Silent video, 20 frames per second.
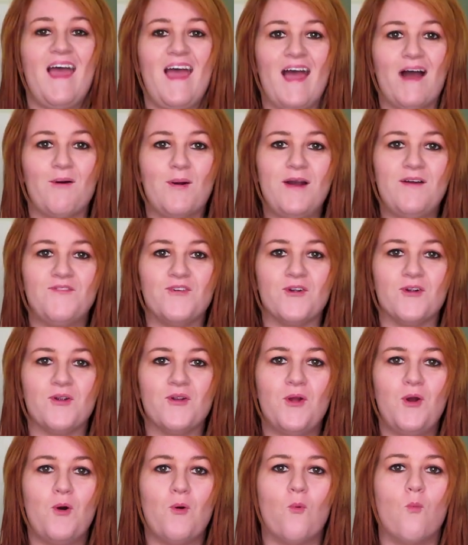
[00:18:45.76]

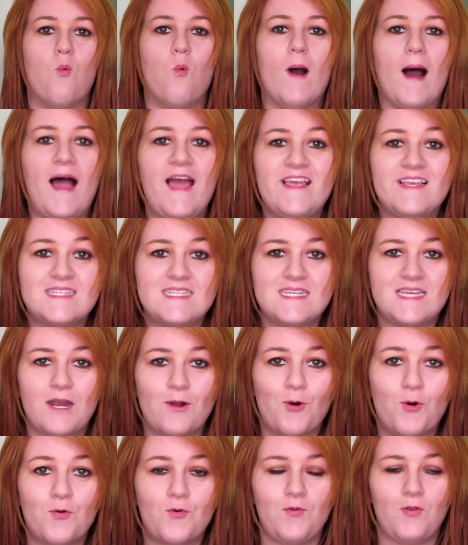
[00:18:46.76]
However, why is it
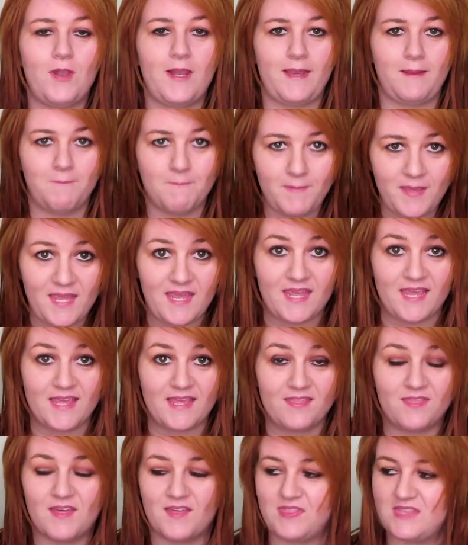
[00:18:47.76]
only
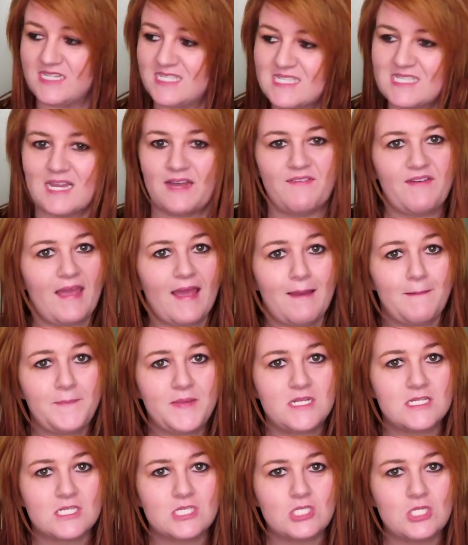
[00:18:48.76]
me that this stuff
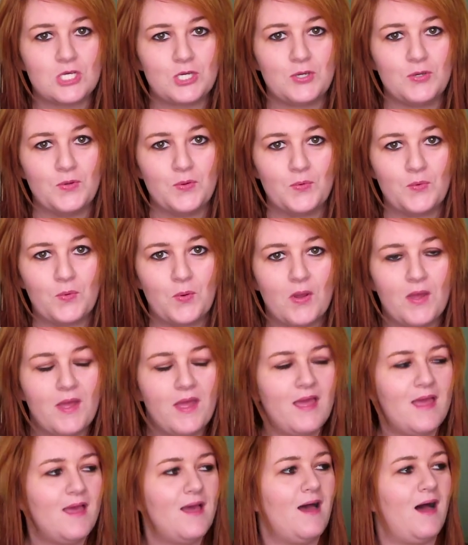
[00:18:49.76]
happens to?
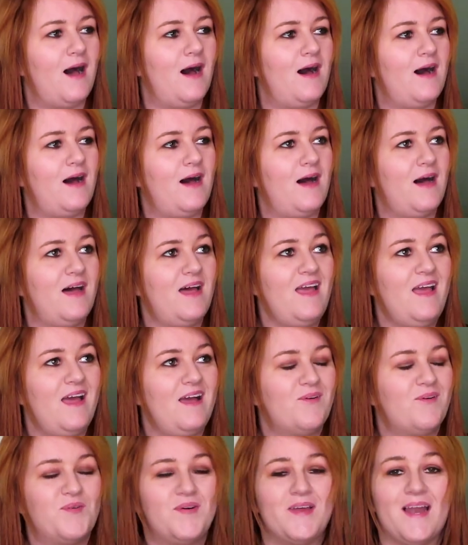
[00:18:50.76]
Uh,
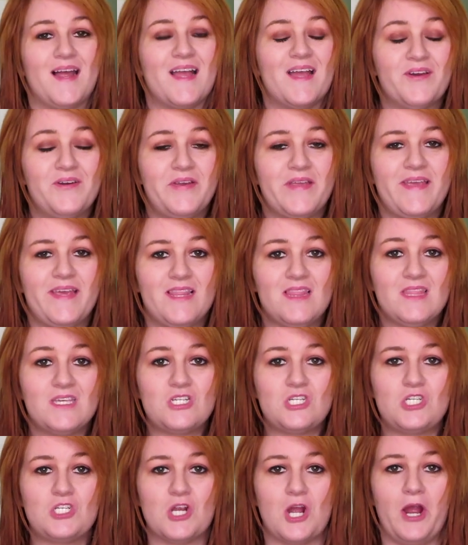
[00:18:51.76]
when I go to get
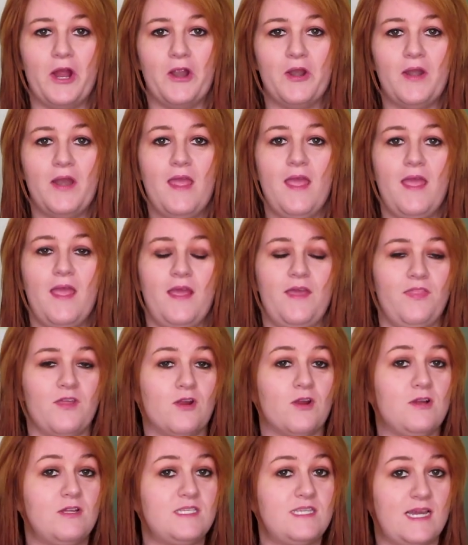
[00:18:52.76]
the shirt and the
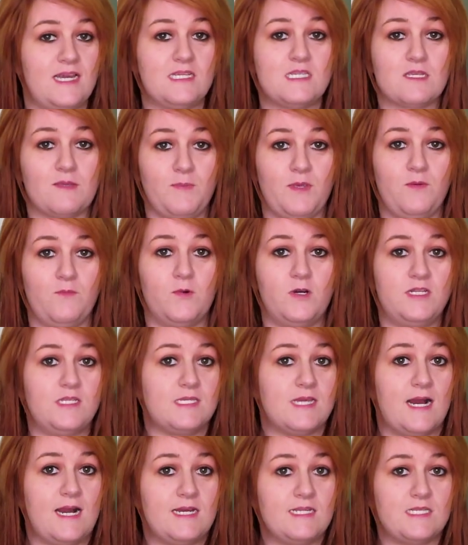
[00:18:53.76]
girl's asking me what
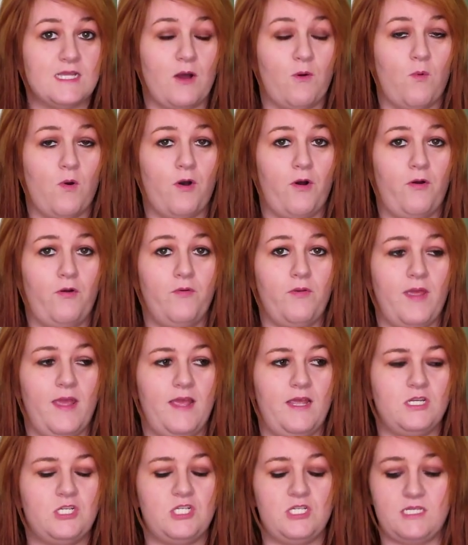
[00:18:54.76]
size I want
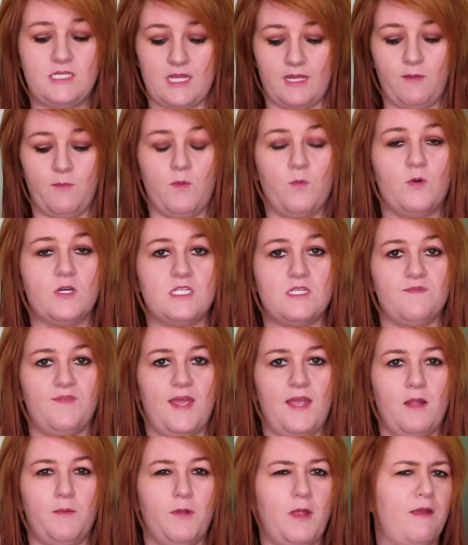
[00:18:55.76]
and she's telling me what's
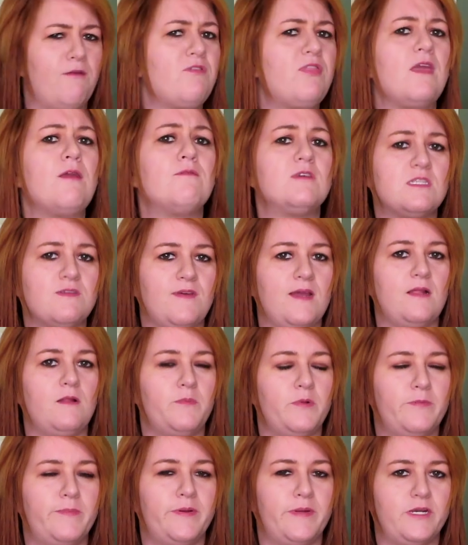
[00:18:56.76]
available, everything was
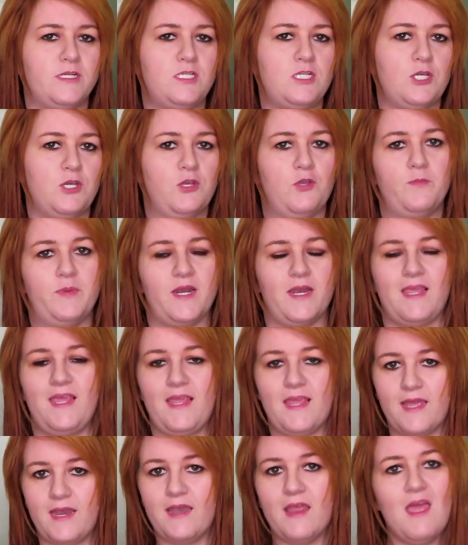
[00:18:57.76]
available but a two. But
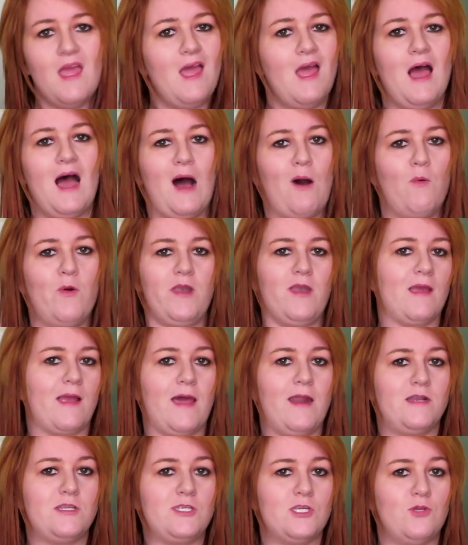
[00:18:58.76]
again, I wouldn't have
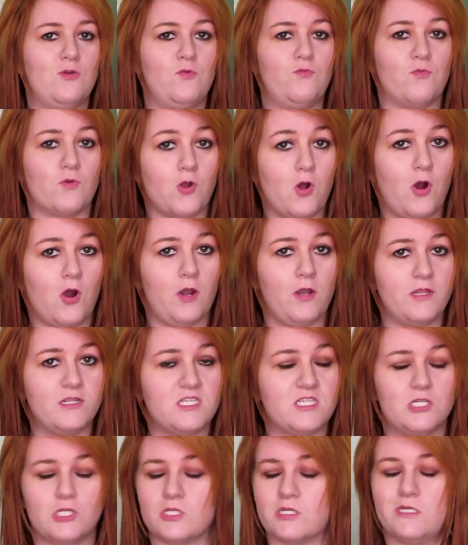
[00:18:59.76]
got a two
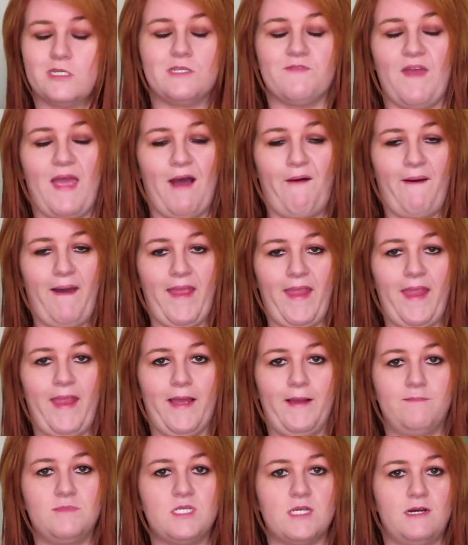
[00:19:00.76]
regardless just because of how I am.